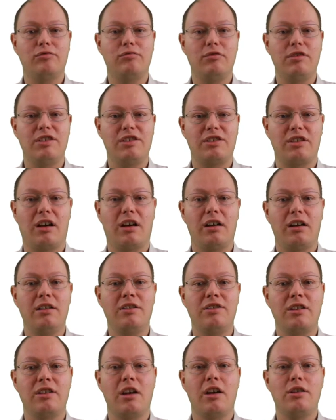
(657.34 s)

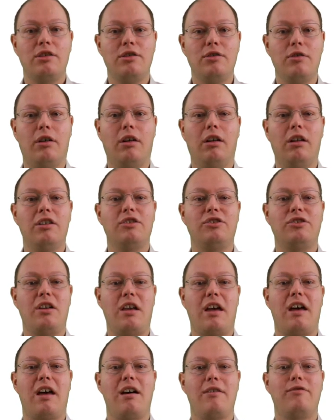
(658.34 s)
resides, you also
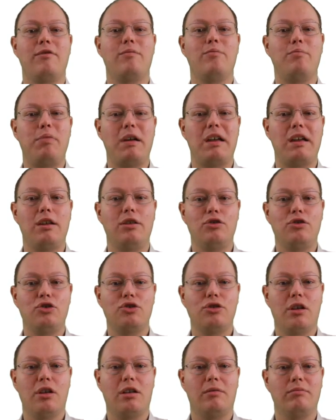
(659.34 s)
have a page
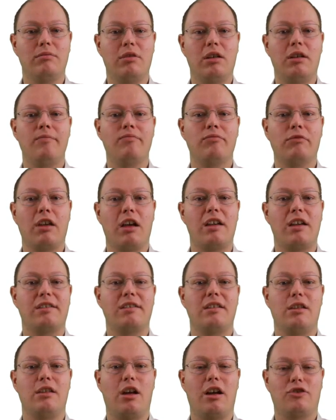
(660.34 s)
number as
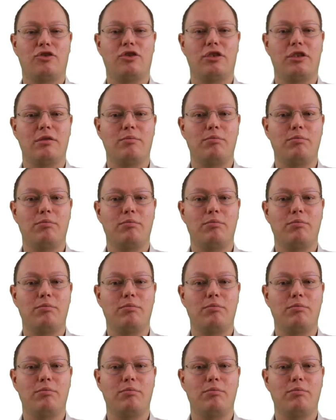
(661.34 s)
a logical